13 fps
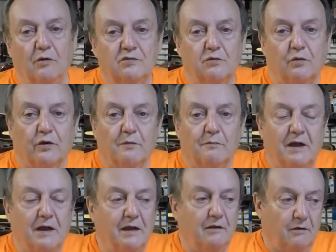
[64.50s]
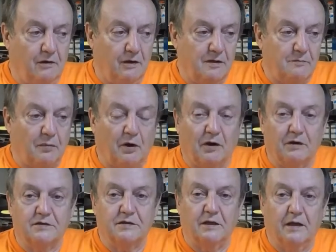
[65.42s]
order my Harley
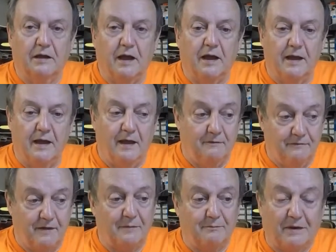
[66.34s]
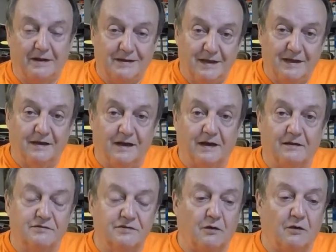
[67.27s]
parts, and I have that bike in
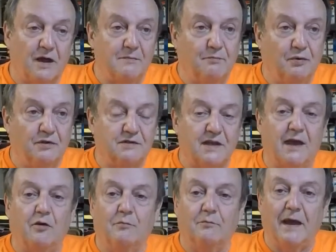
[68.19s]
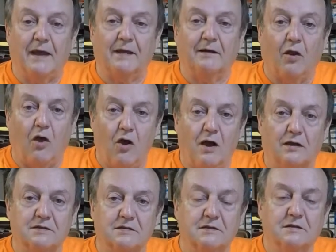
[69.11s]
there, so I put saddlebag
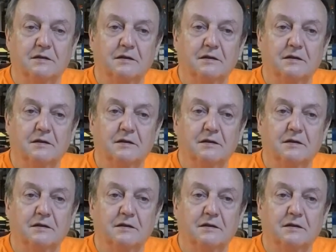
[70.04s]
locks.